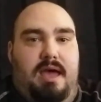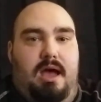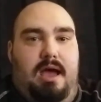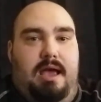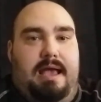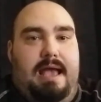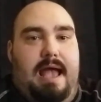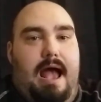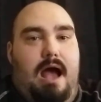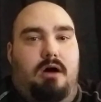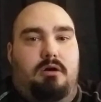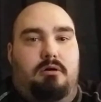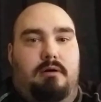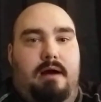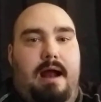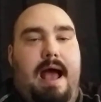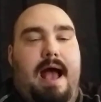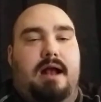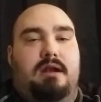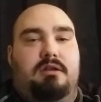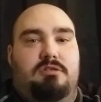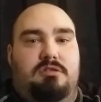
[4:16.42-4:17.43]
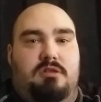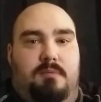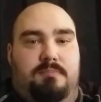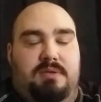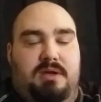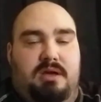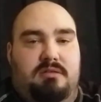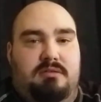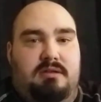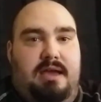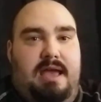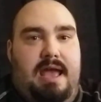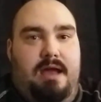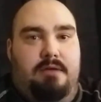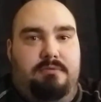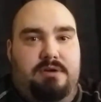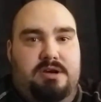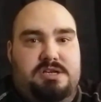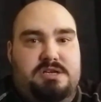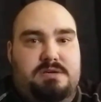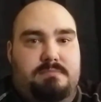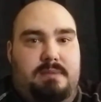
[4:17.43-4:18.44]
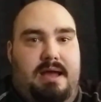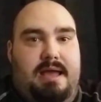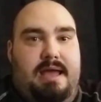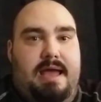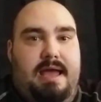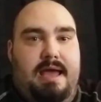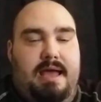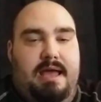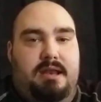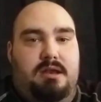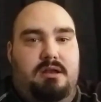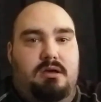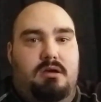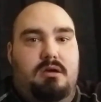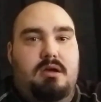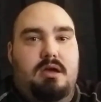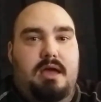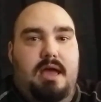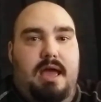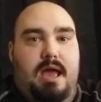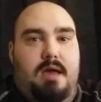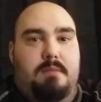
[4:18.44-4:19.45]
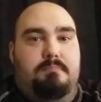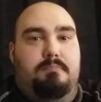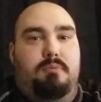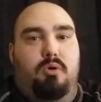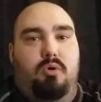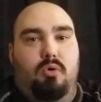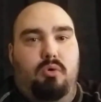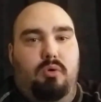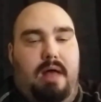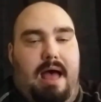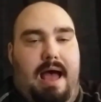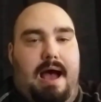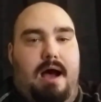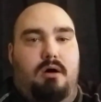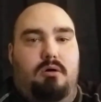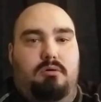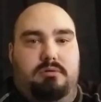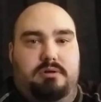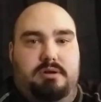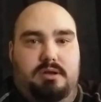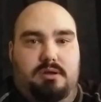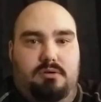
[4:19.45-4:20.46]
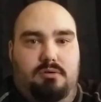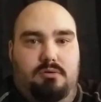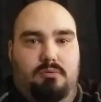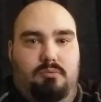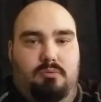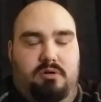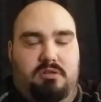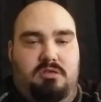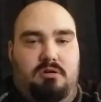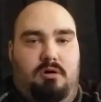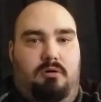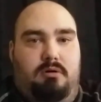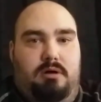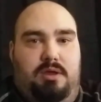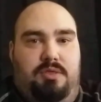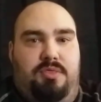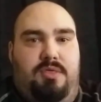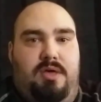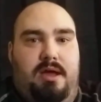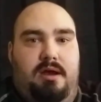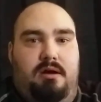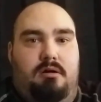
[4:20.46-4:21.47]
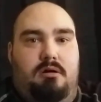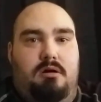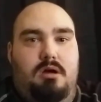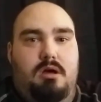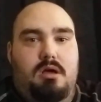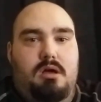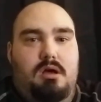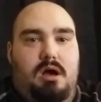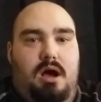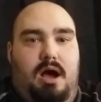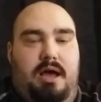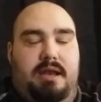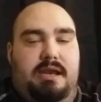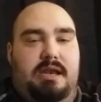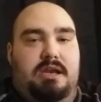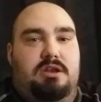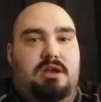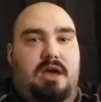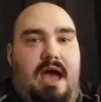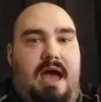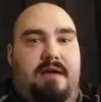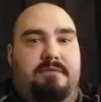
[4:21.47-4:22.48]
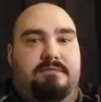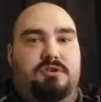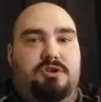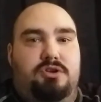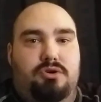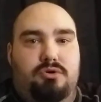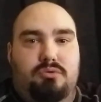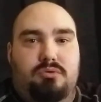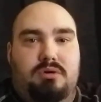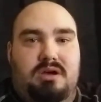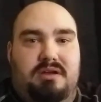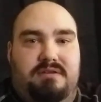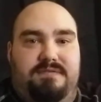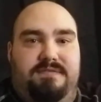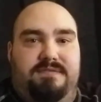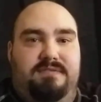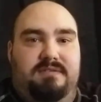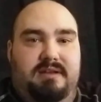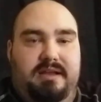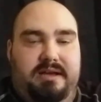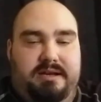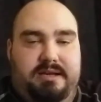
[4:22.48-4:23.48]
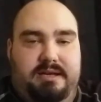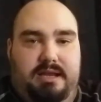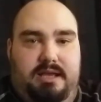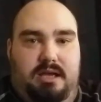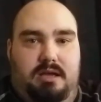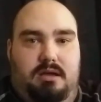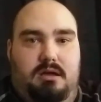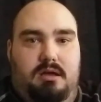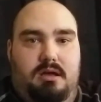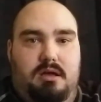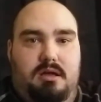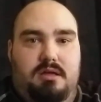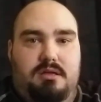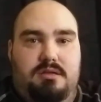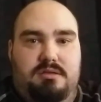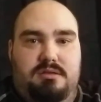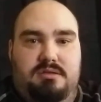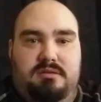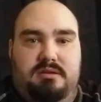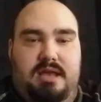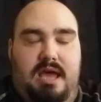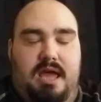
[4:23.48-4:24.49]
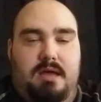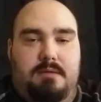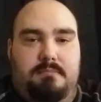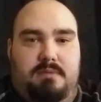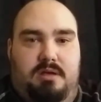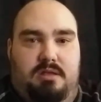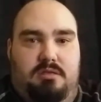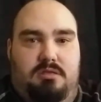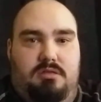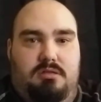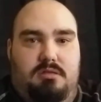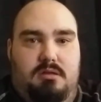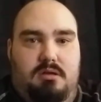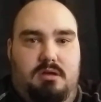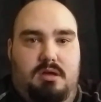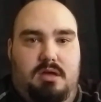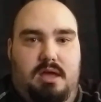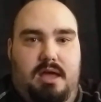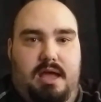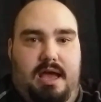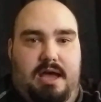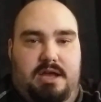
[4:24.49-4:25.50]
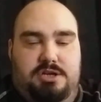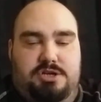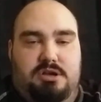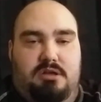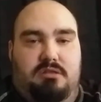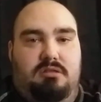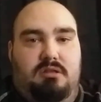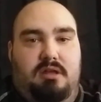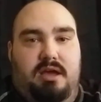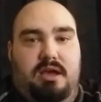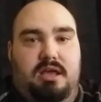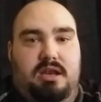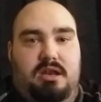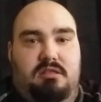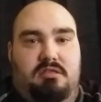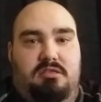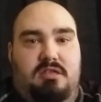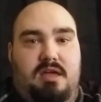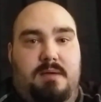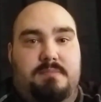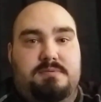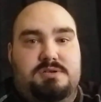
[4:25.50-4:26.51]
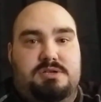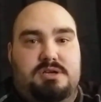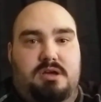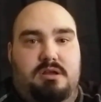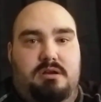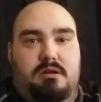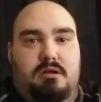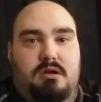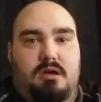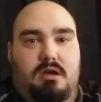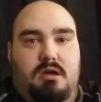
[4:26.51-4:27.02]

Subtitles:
counteract something, because I can't reach in my head and pull out what's already there, I need to have two conflicting statements. And just like in Inception,